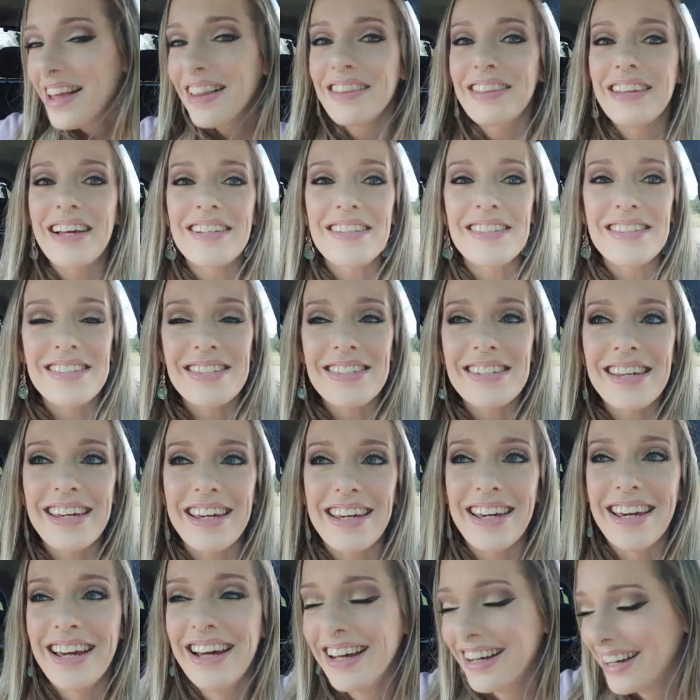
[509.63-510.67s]
Let's
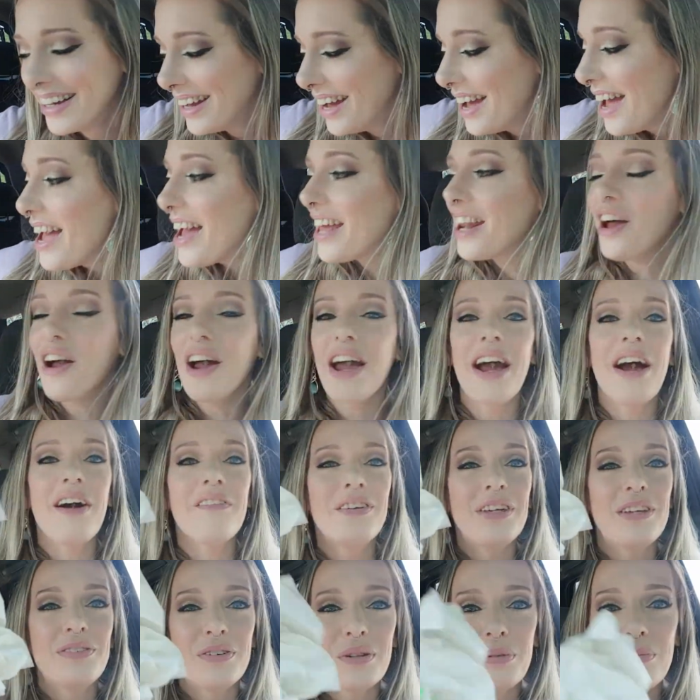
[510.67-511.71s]
see. And I have
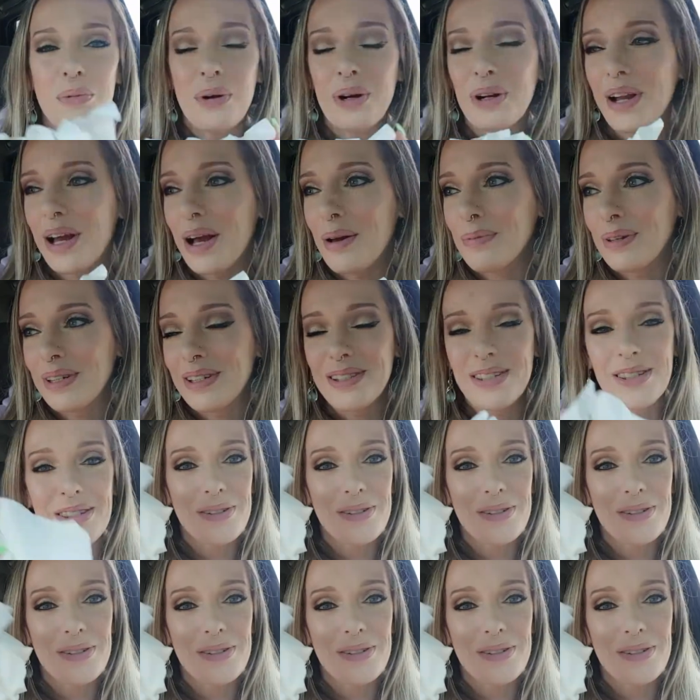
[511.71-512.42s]
even more napkins,